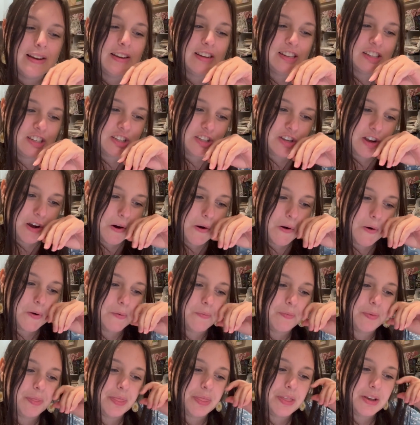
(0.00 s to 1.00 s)

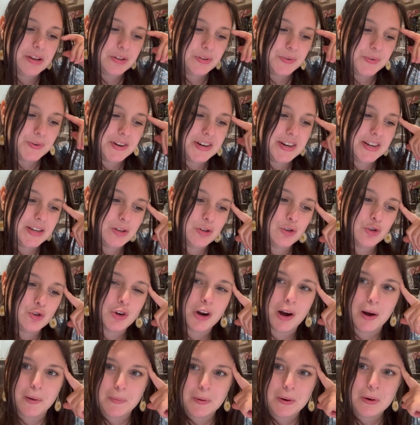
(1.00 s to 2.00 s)
So this one is
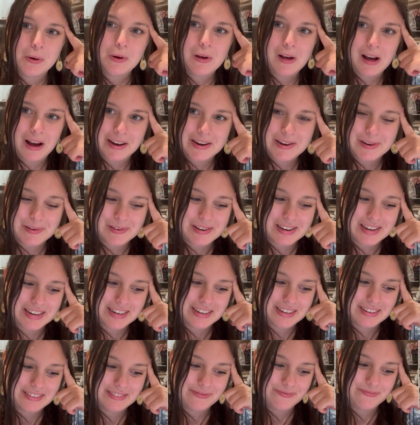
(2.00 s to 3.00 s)
Tropical Hideaway.